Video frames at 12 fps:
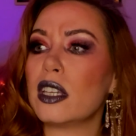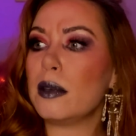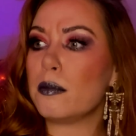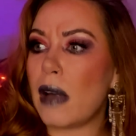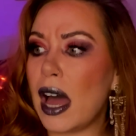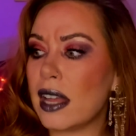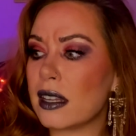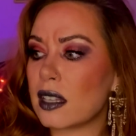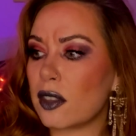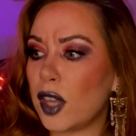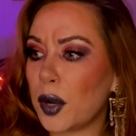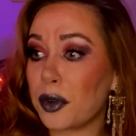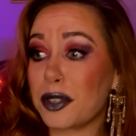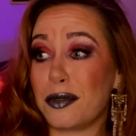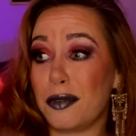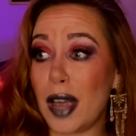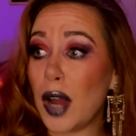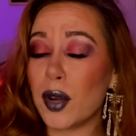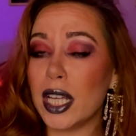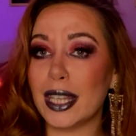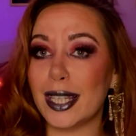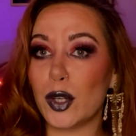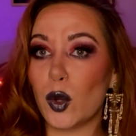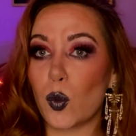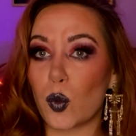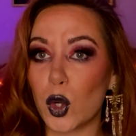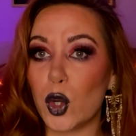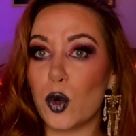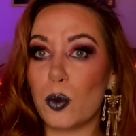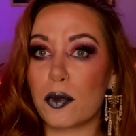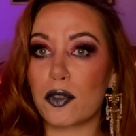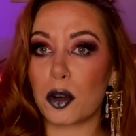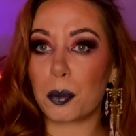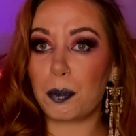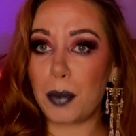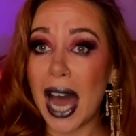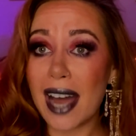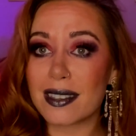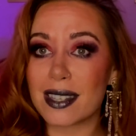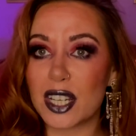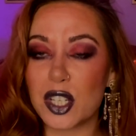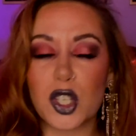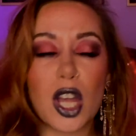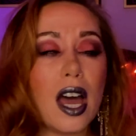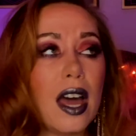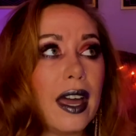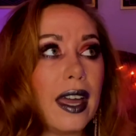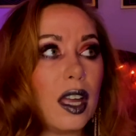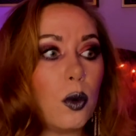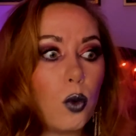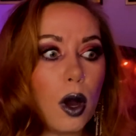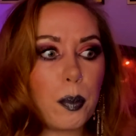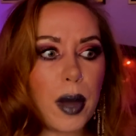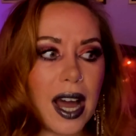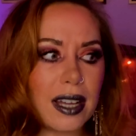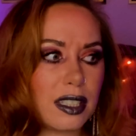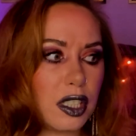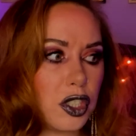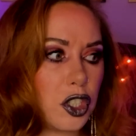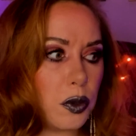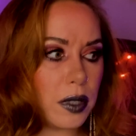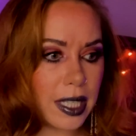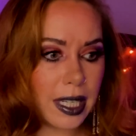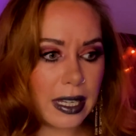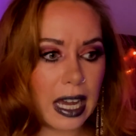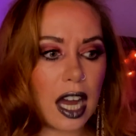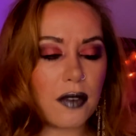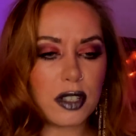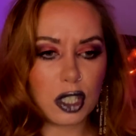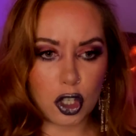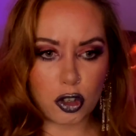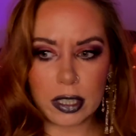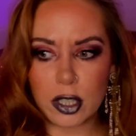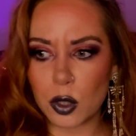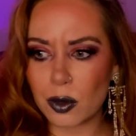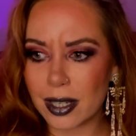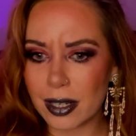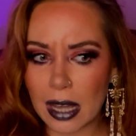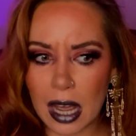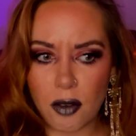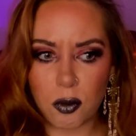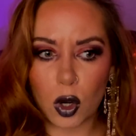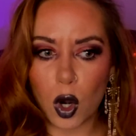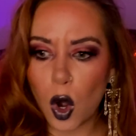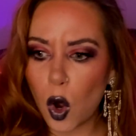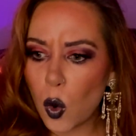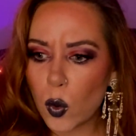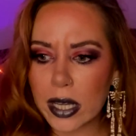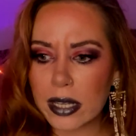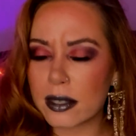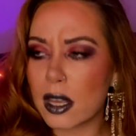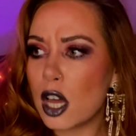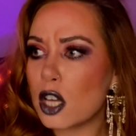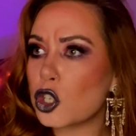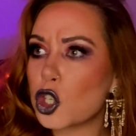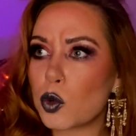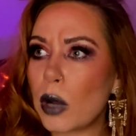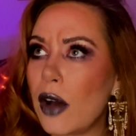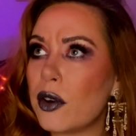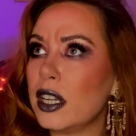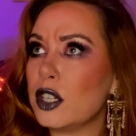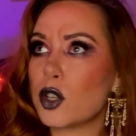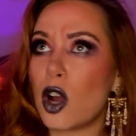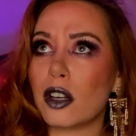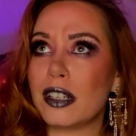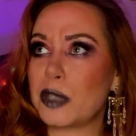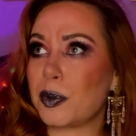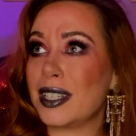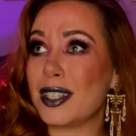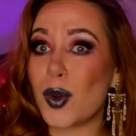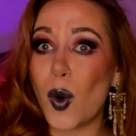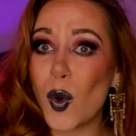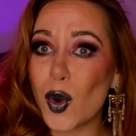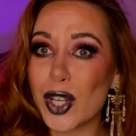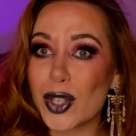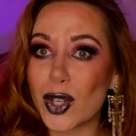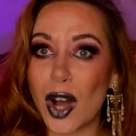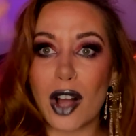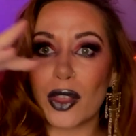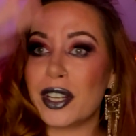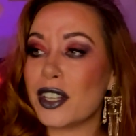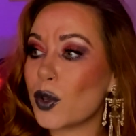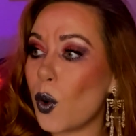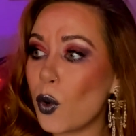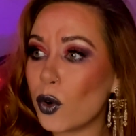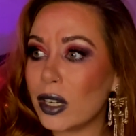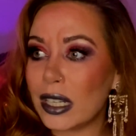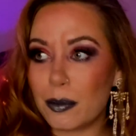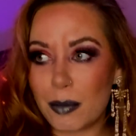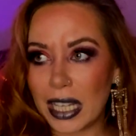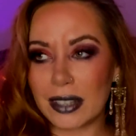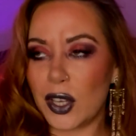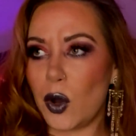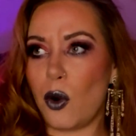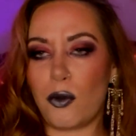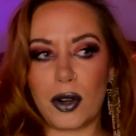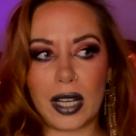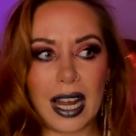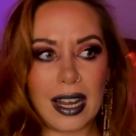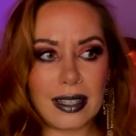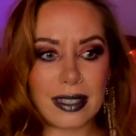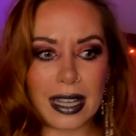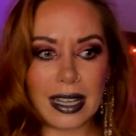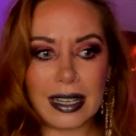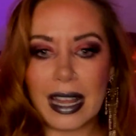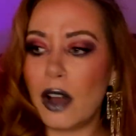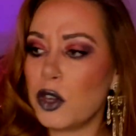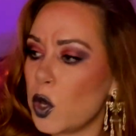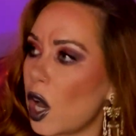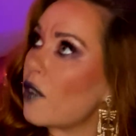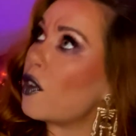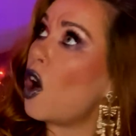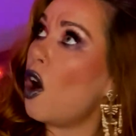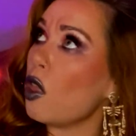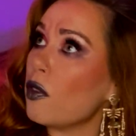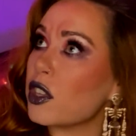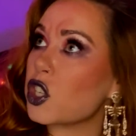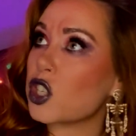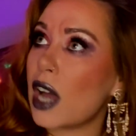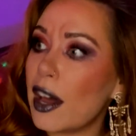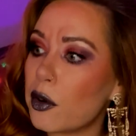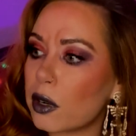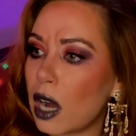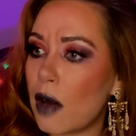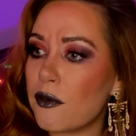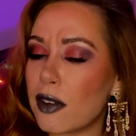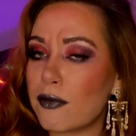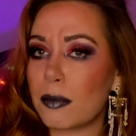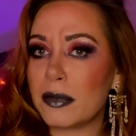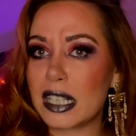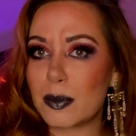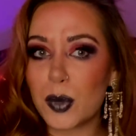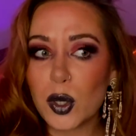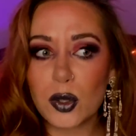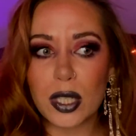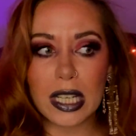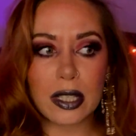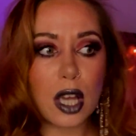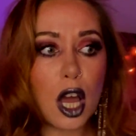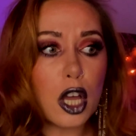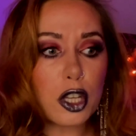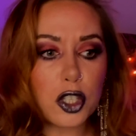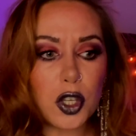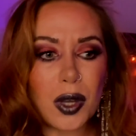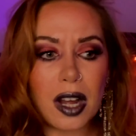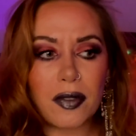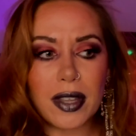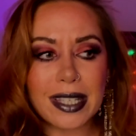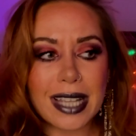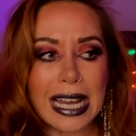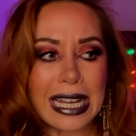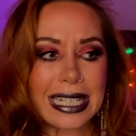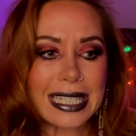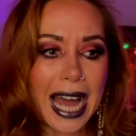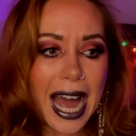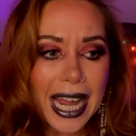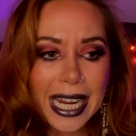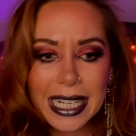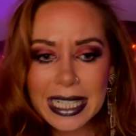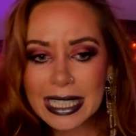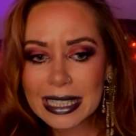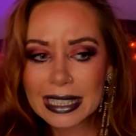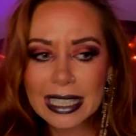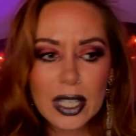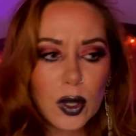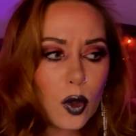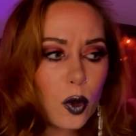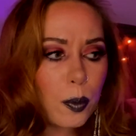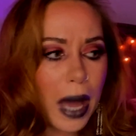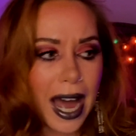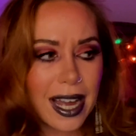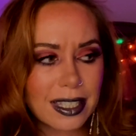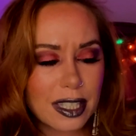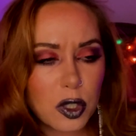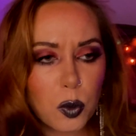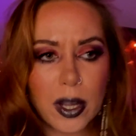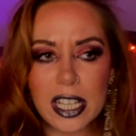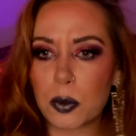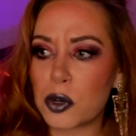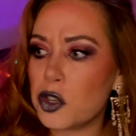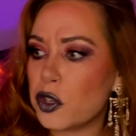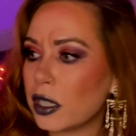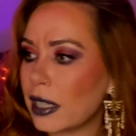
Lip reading: meant that there was very little room for passage. And what passage you did have and streets you did have were always shrouded in darkness, because it's already Scotland, it's already mainly overcast, and now you have all of the shadow coming from these buildings. So you have these tiny little passageways where you could like